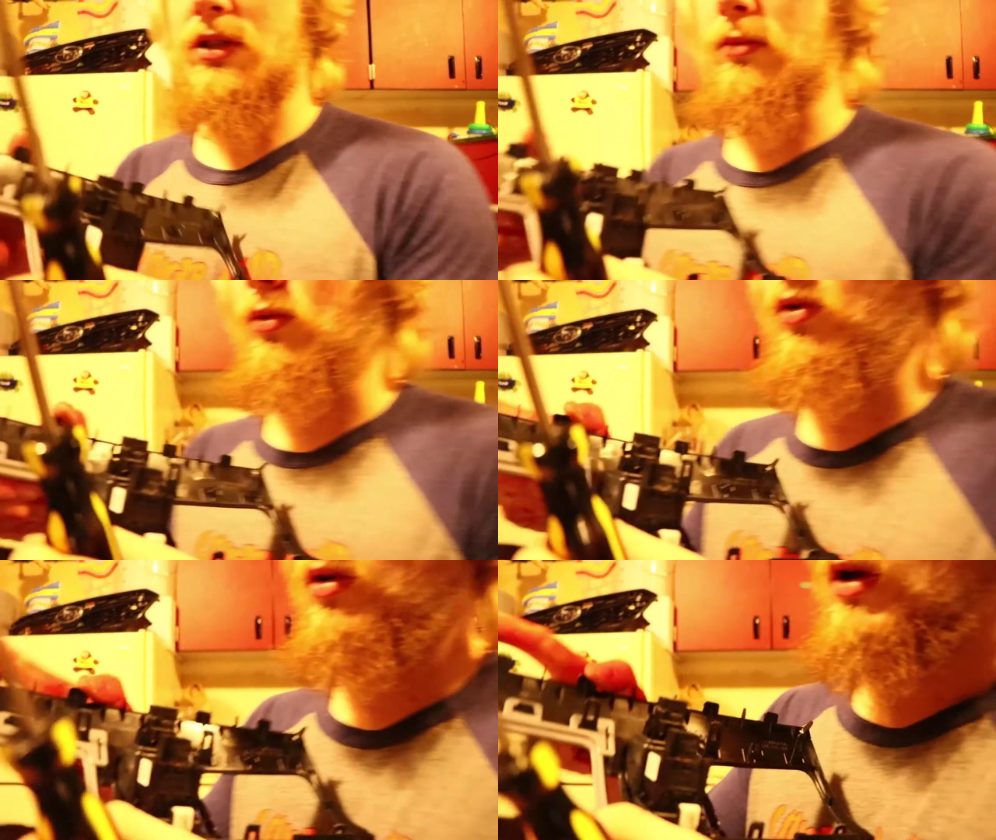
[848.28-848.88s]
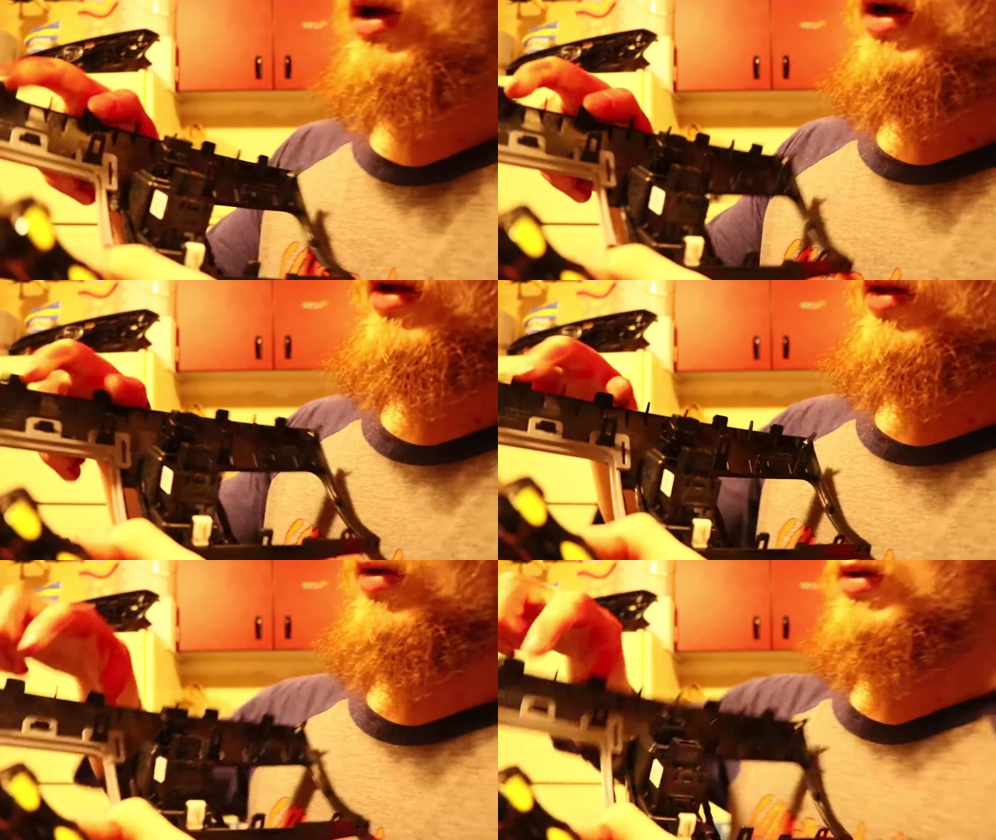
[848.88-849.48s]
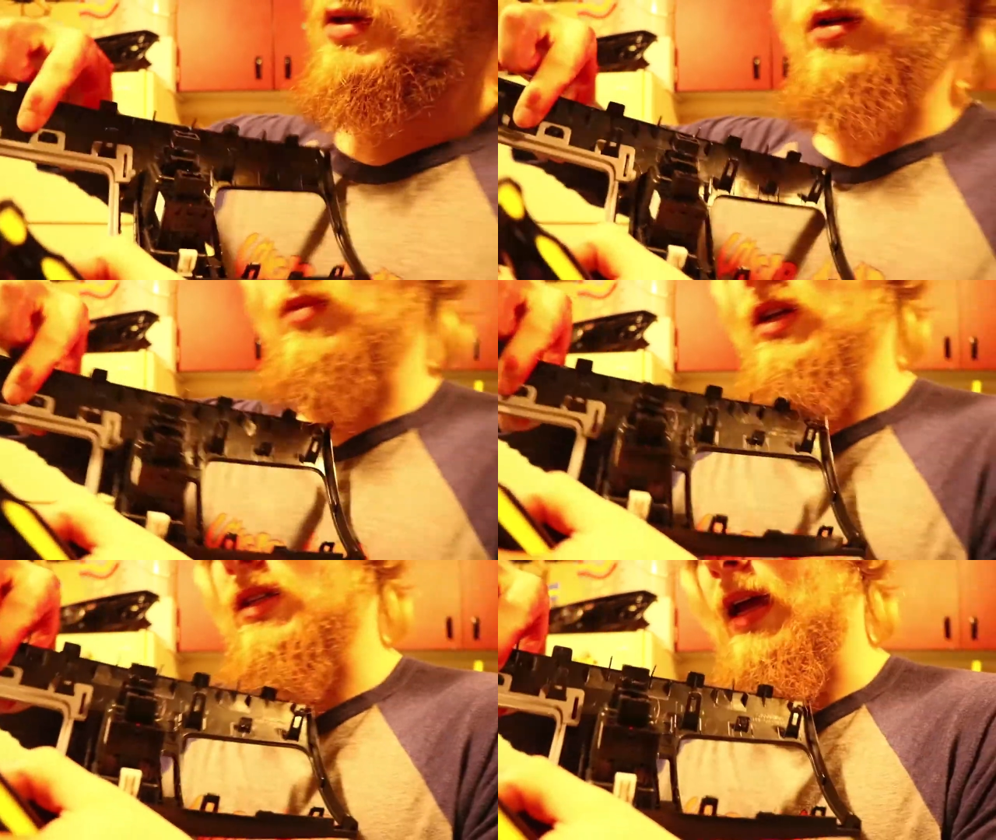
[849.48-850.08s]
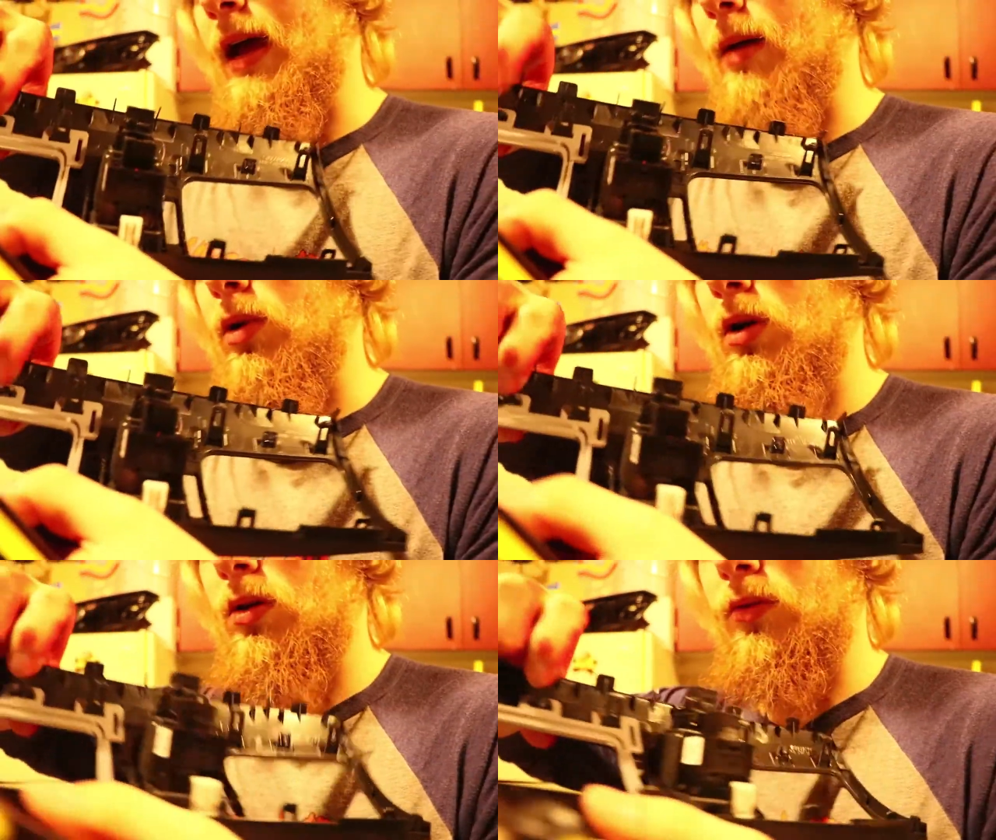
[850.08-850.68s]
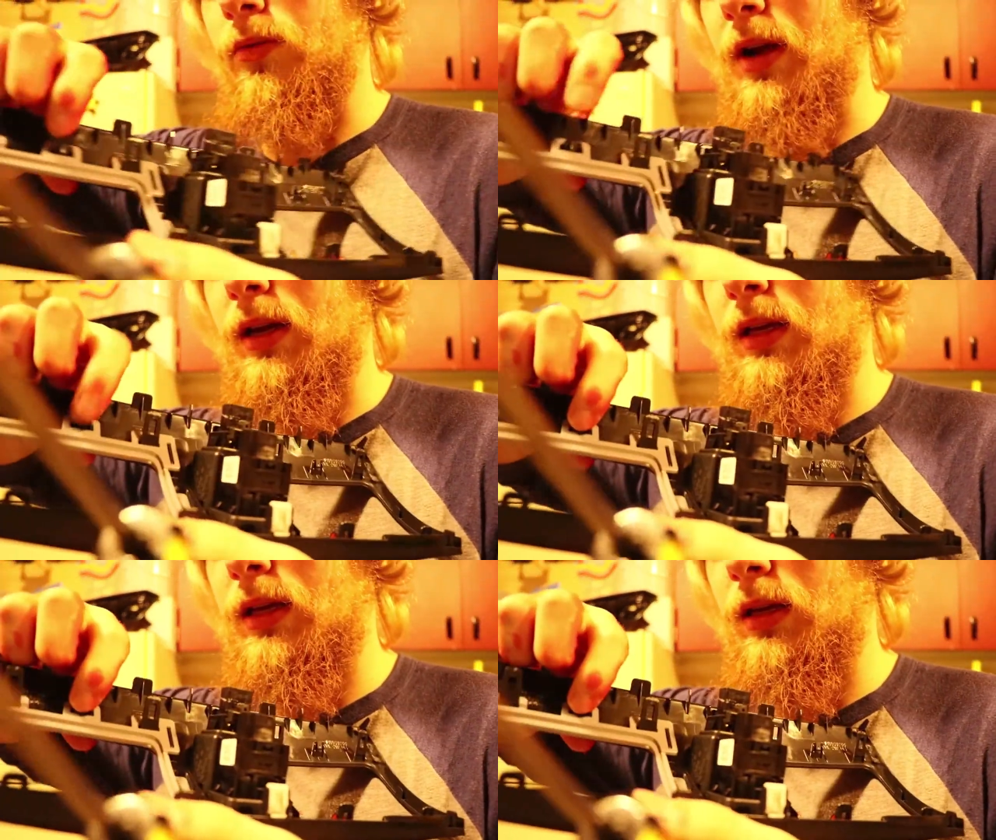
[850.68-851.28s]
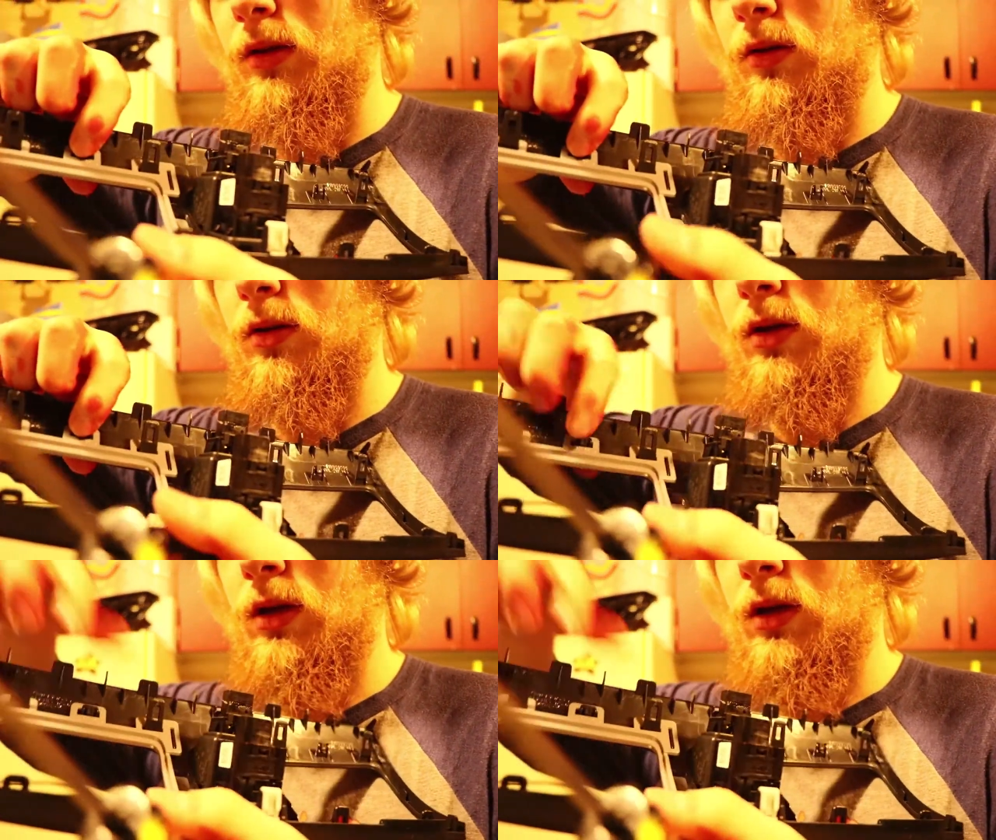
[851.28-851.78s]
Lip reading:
(no speaker visible)